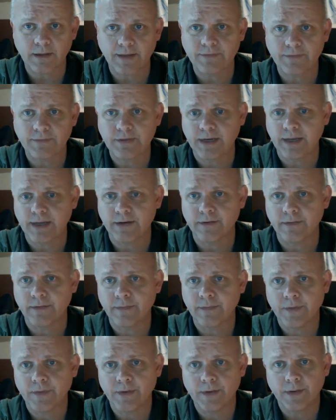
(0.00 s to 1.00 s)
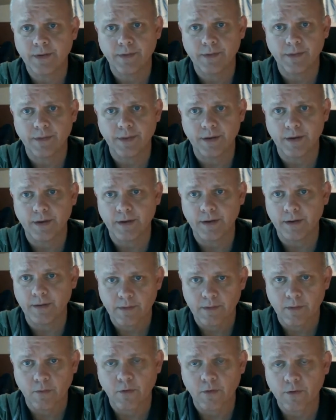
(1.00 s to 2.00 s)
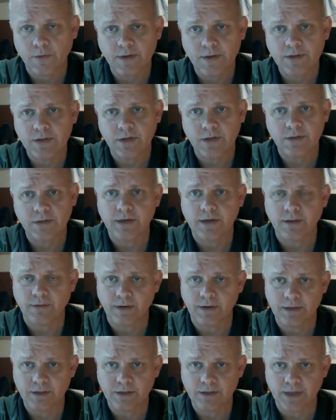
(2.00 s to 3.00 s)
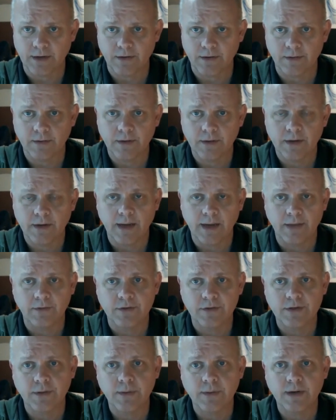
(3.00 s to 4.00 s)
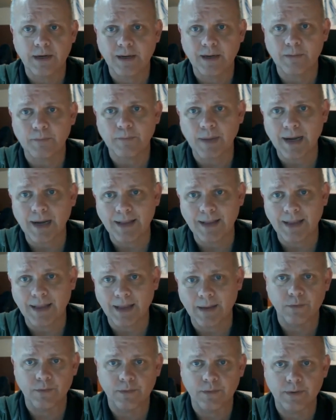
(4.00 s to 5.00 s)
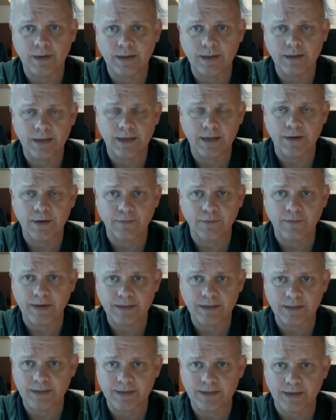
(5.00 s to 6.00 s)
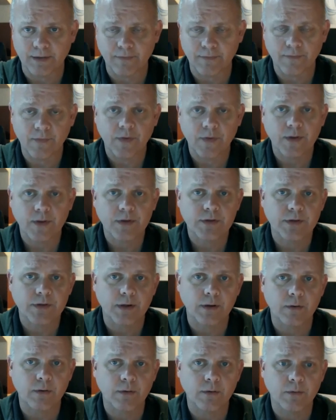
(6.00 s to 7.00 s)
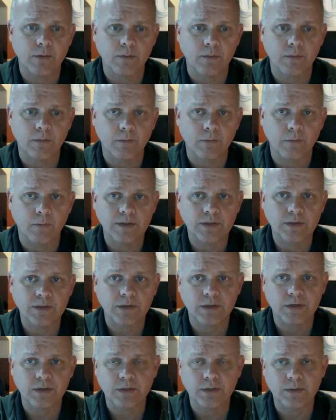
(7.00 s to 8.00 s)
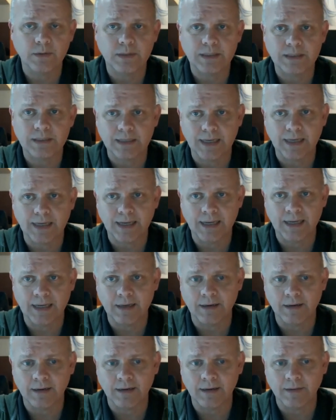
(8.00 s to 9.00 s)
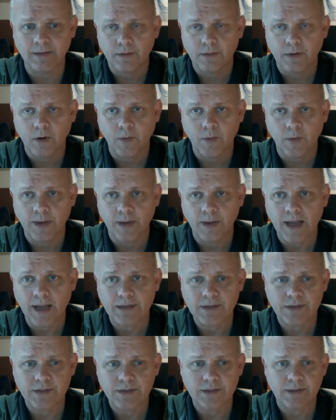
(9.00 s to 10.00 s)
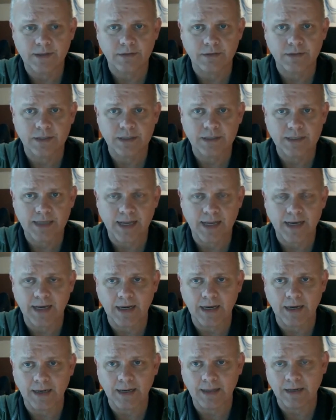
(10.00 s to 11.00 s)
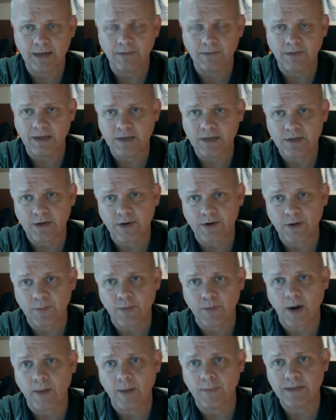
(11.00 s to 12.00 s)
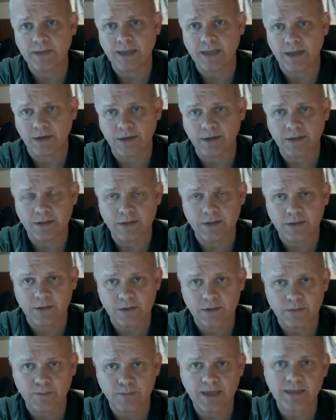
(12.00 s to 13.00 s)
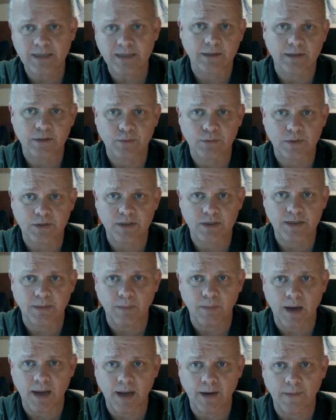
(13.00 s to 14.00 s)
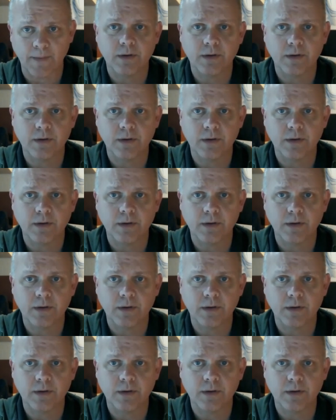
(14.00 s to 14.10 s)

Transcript: channel, the 1/4 inch goes into the right channel, and there's no way to combine them in the interface itself. So what you can do is in OBS, there's a setting in the Advanced Audio Properties that you can basically switch to mono.